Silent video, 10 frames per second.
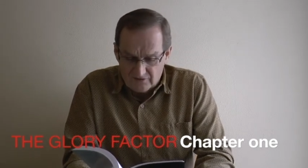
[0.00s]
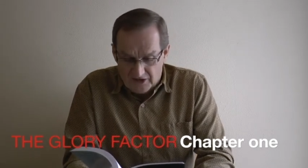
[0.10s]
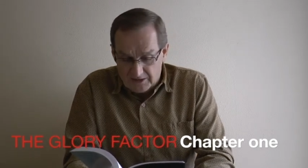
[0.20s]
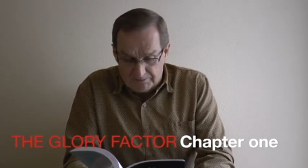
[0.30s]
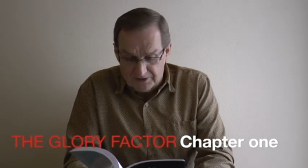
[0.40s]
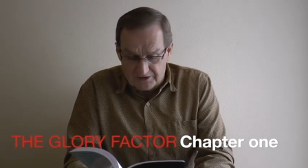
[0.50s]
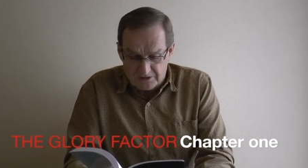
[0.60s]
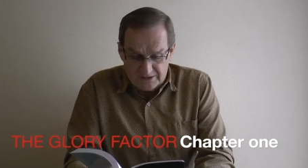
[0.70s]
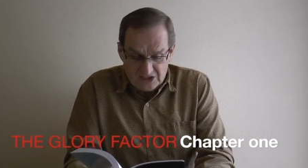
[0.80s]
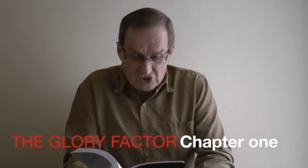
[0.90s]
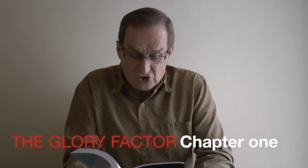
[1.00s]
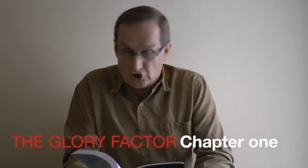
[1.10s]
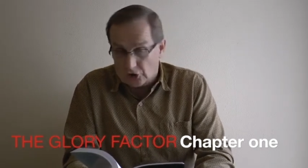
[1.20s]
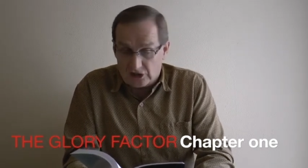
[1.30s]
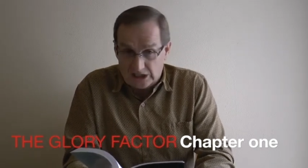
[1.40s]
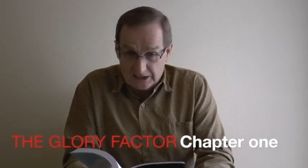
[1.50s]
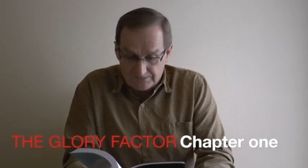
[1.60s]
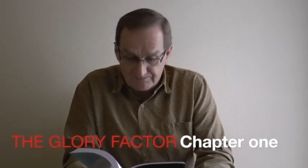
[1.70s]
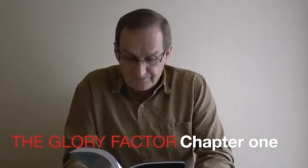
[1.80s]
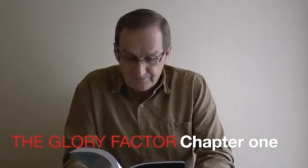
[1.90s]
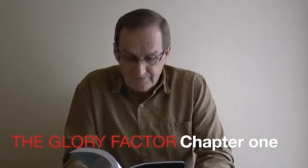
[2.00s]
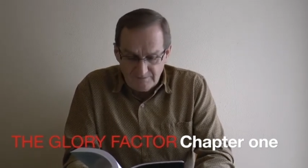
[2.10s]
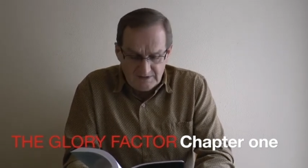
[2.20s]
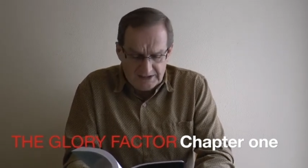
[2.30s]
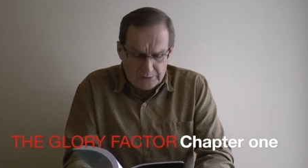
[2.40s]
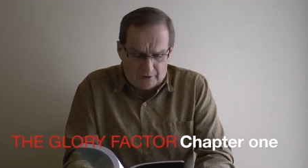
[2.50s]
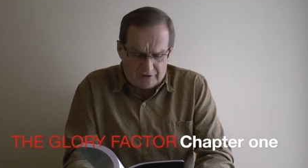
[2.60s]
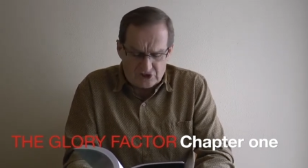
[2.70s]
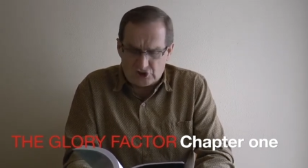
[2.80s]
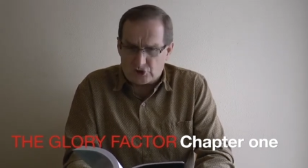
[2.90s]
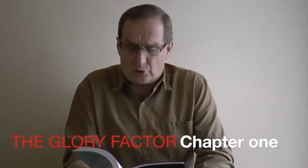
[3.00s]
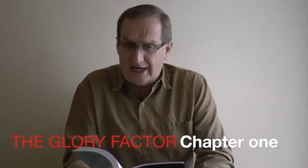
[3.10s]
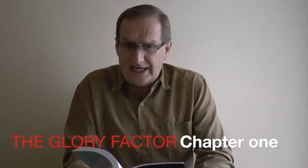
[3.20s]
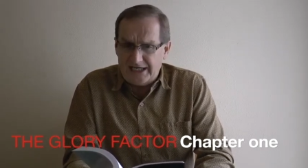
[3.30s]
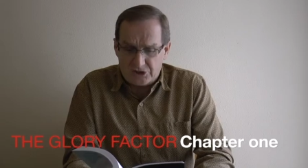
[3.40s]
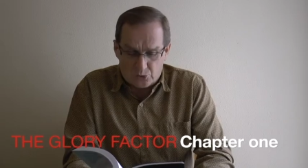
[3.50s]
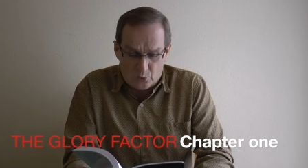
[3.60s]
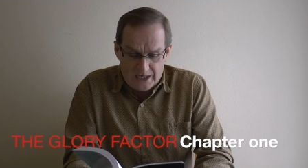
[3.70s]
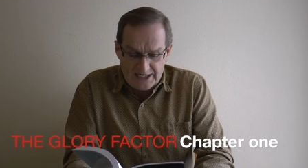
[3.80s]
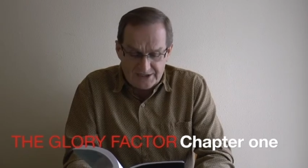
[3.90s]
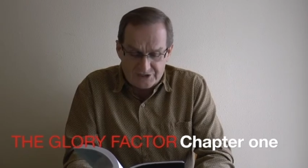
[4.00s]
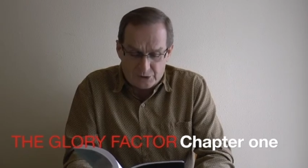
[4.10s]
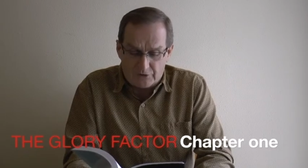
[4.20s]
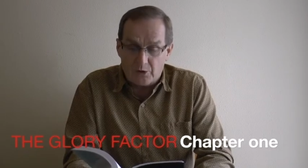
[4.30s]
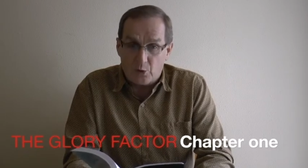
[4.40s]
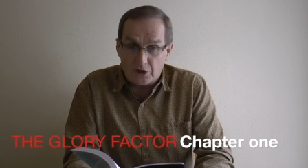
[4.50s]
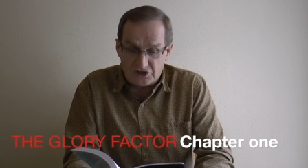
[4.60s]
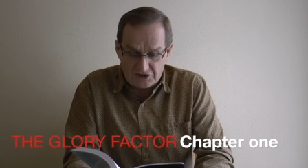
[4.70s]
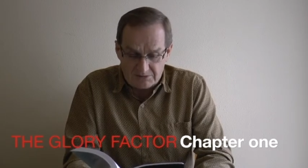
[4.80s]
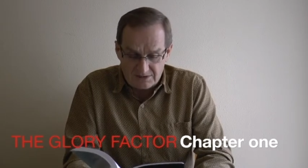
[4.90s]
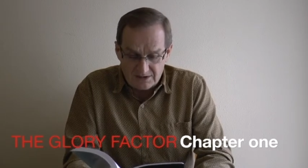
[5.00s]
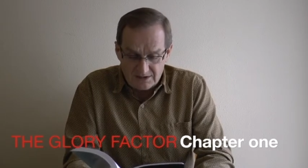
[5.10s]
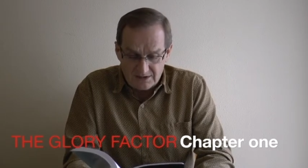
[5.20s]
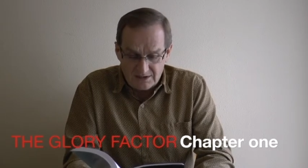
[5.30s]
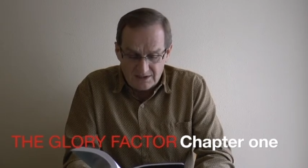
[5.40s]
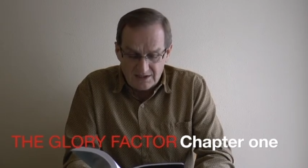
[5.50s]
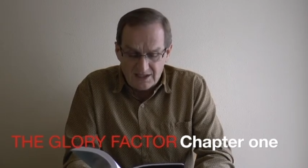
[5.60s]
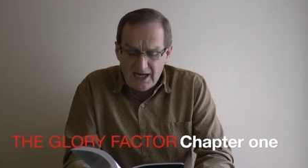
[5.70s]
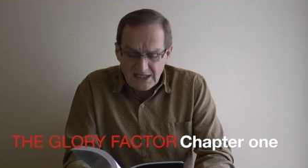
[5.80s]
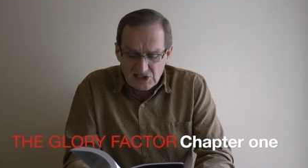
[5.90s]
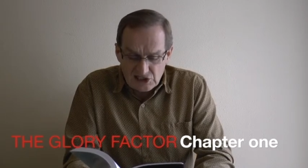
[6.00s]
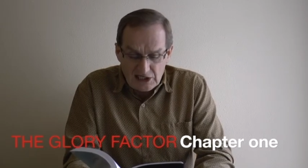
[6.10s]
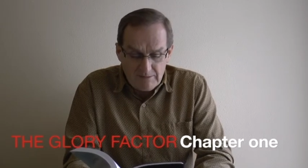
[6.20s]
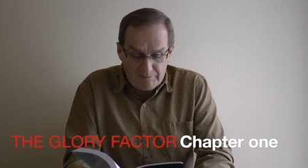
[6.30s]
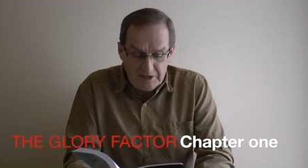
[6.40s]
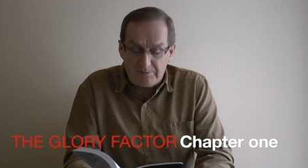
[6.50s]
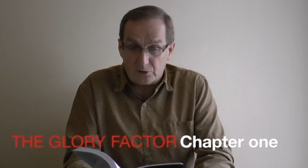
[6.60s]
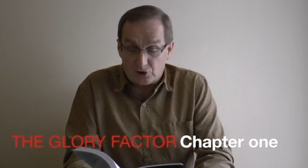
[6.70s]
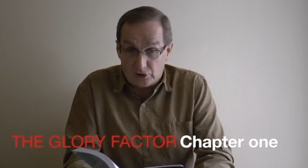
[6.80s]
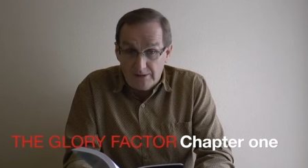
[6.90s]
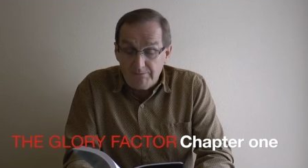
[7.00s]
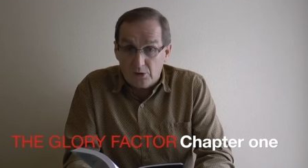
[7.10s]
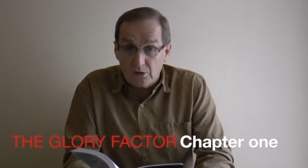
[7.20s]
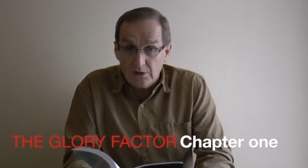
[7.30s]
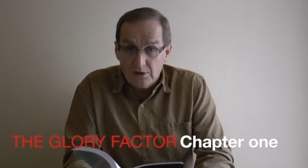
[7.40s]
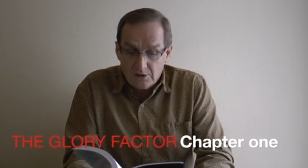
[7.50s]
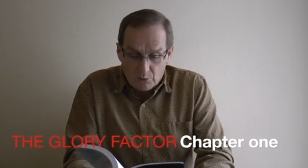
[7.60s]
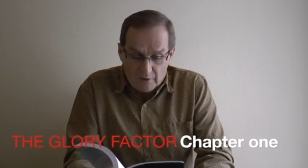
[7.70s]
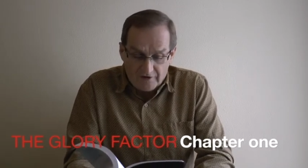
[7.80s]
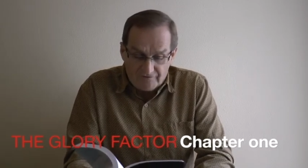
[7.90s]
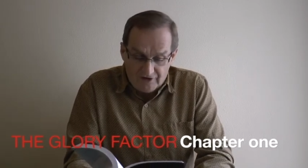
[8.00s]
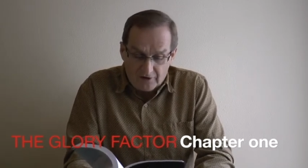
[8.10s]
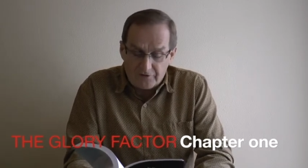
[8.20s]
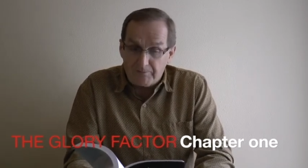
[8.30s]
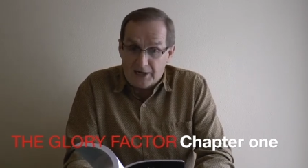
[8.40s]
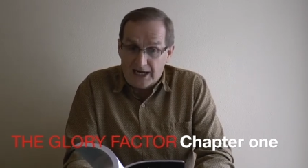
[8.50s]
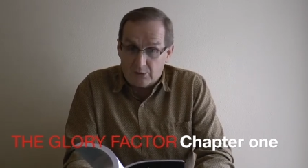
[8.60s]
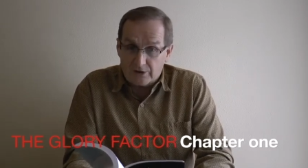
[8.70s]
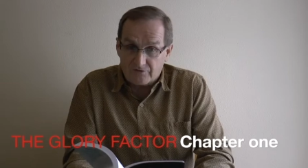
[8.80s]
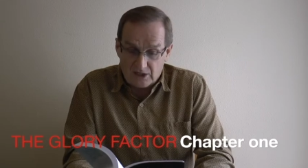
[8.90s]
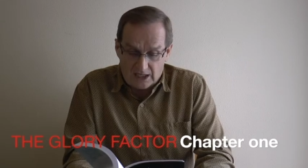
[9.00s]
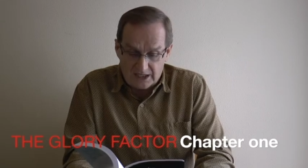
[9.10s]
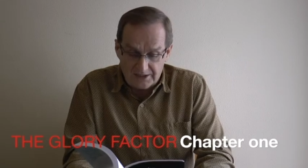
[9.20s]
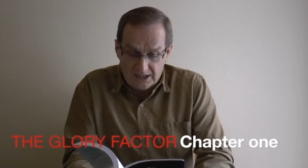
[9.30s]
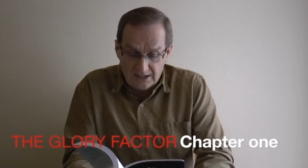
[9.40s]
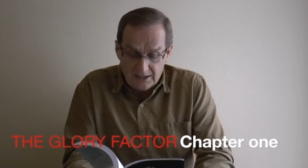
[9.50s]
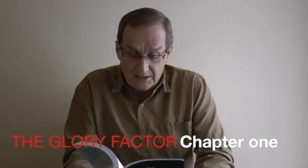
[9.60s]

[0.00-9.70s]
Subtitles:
They appeared to be jerking in rather strange ways during the worship. I had seen people tremble when they felt the power of God.